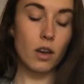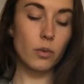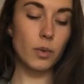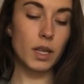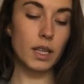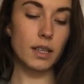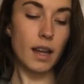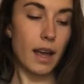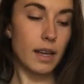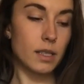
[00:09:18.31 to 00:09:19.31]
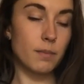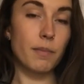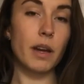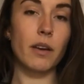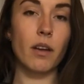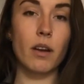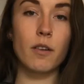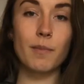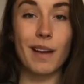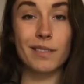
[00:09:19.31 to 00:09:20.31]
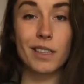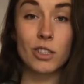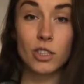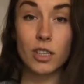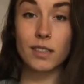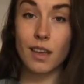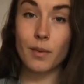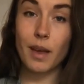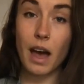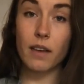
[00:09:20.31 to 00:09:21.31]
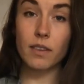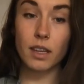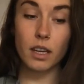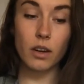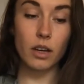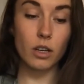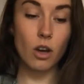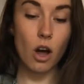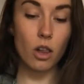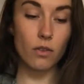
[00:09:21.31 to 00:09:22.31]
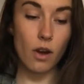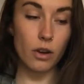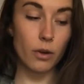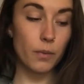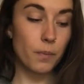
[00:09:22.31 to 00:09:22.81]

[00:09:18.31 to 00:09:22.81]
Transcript: a really nice barrier of mountains just like we have here in Colorado.